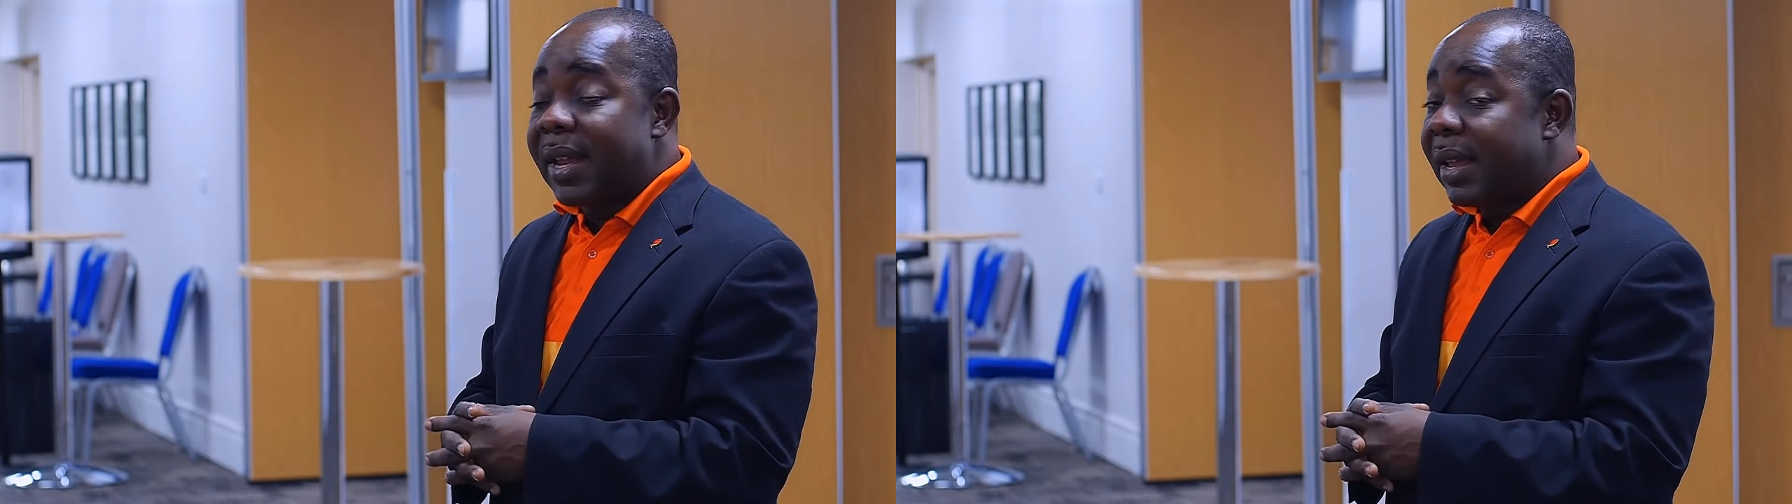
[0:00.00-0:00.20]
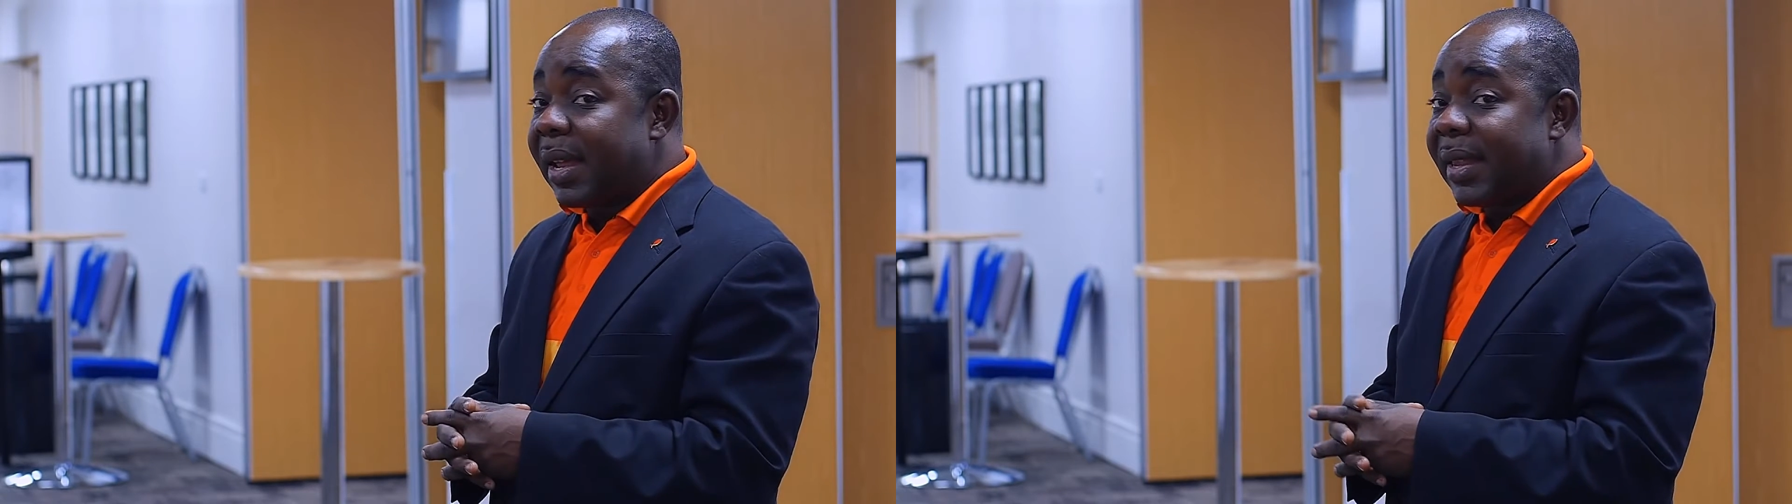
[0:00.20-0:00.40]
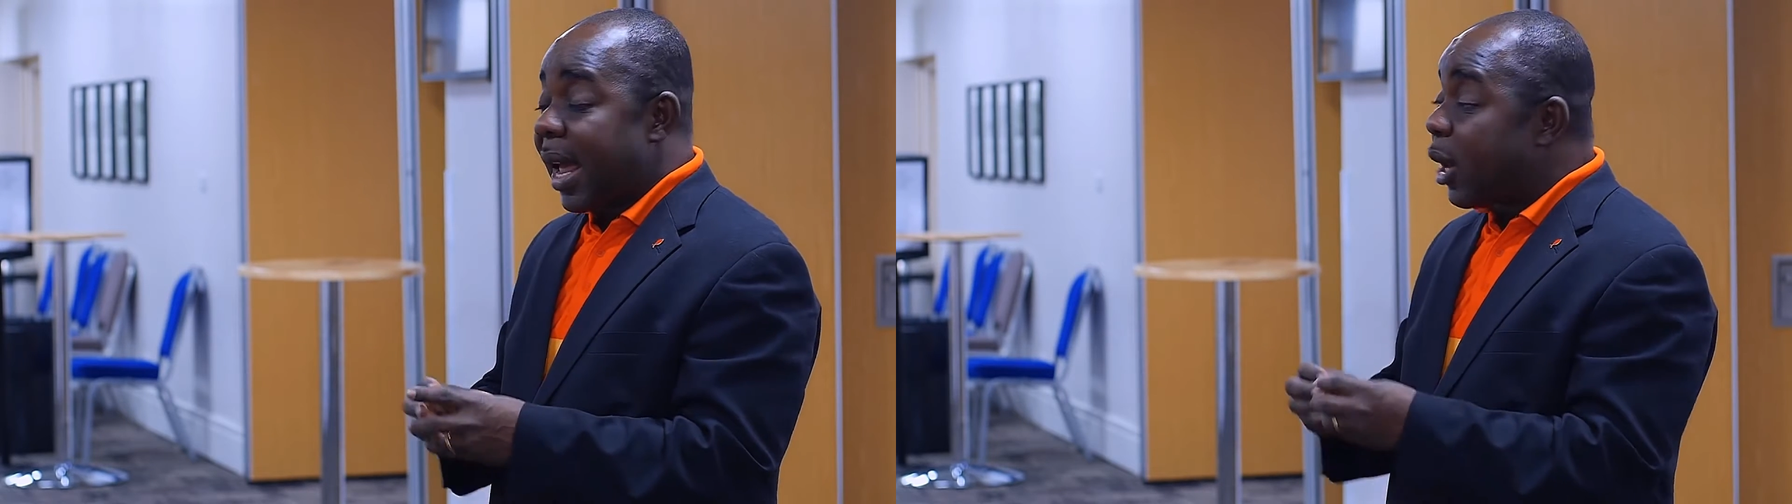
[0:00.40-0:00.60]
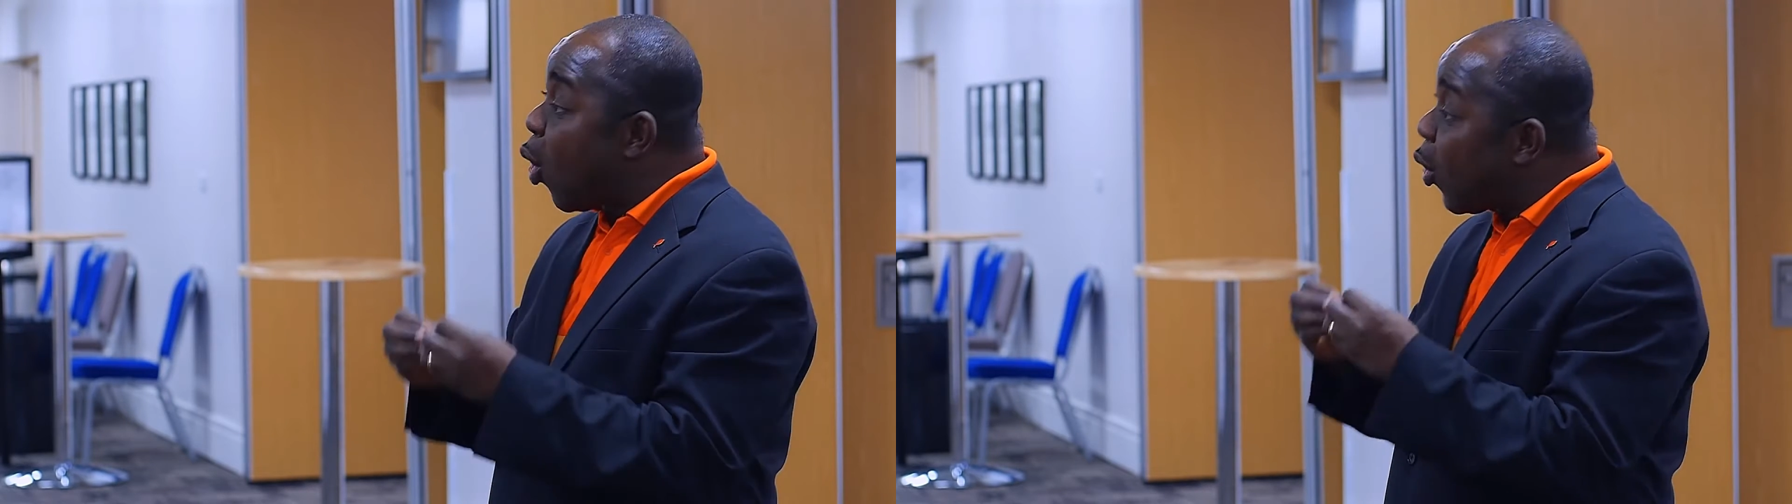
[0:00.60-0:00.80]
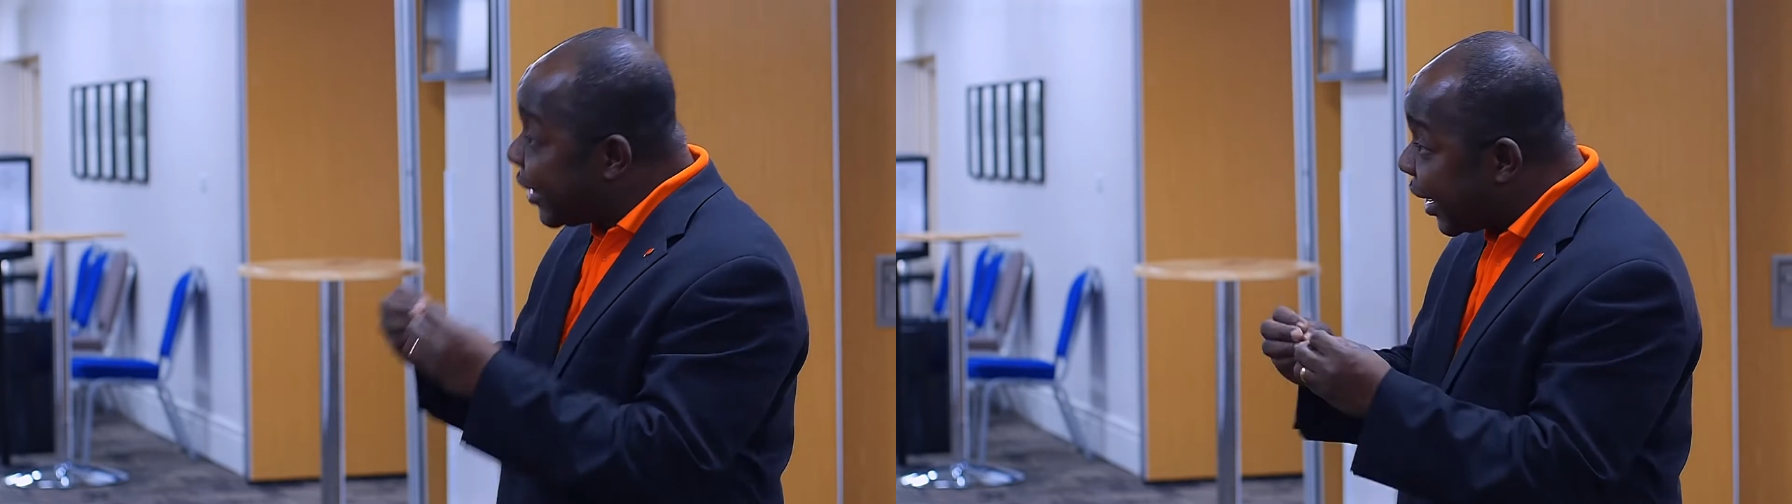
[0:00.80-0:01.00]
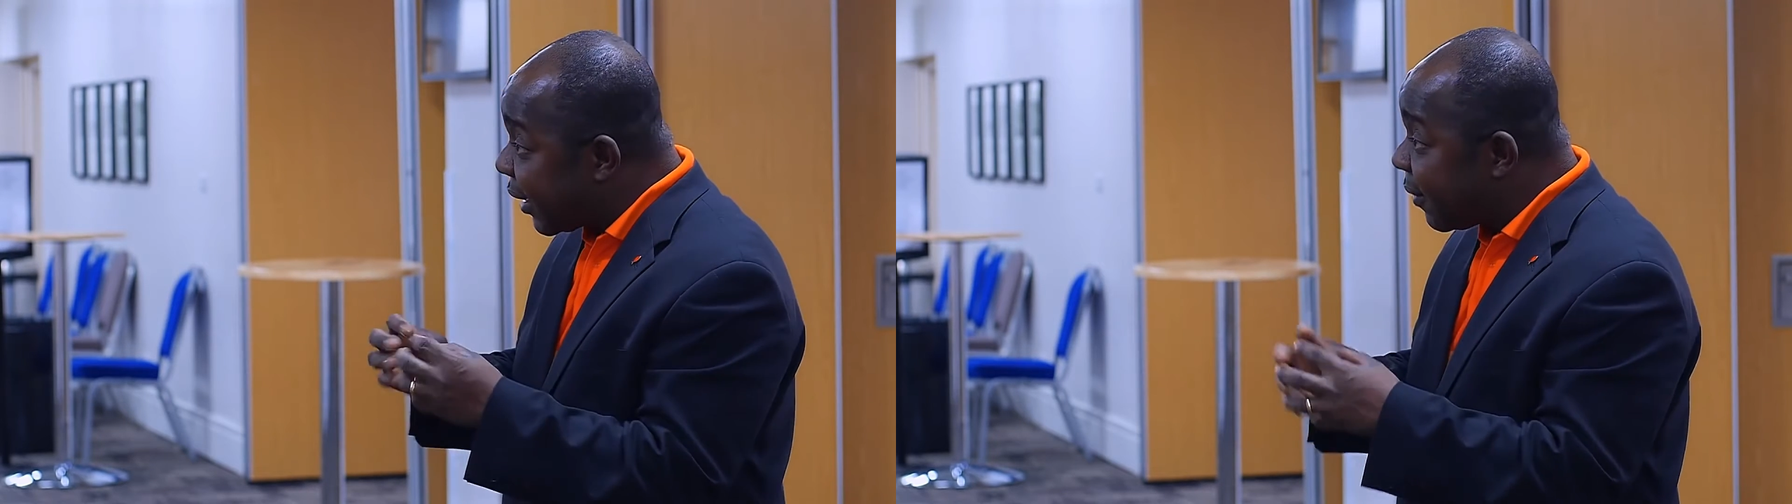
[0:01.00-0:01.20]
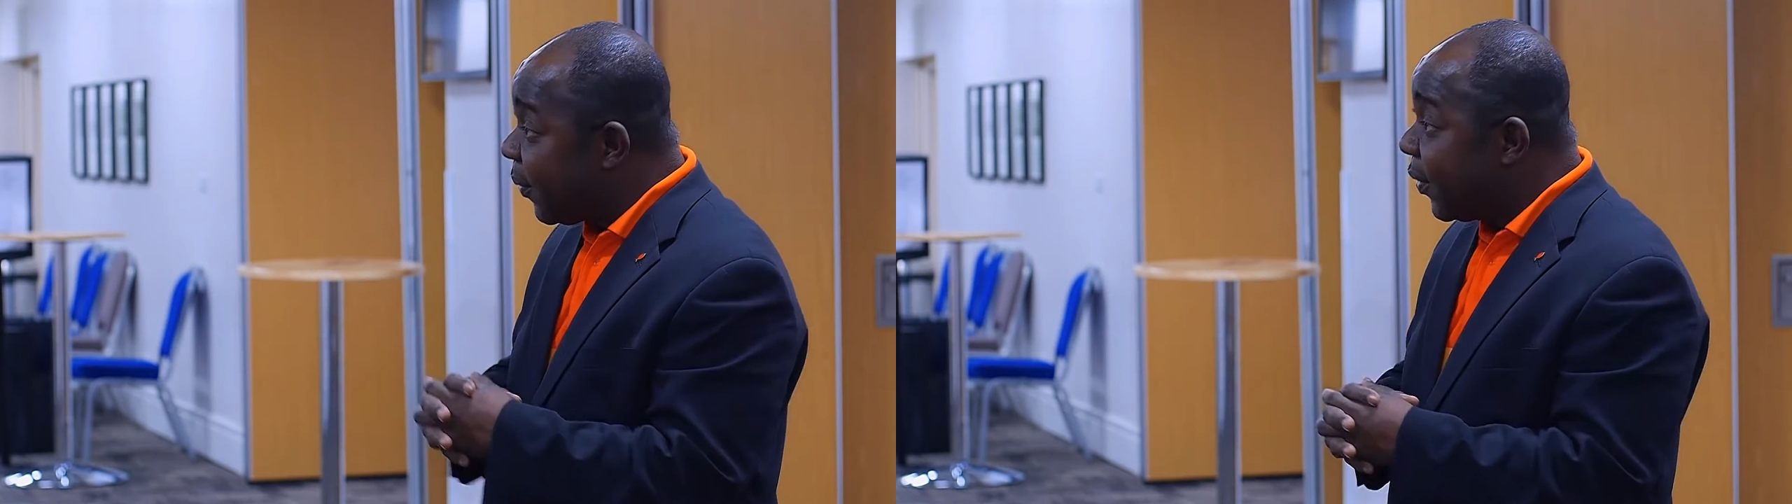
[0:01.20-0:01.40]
and the anointing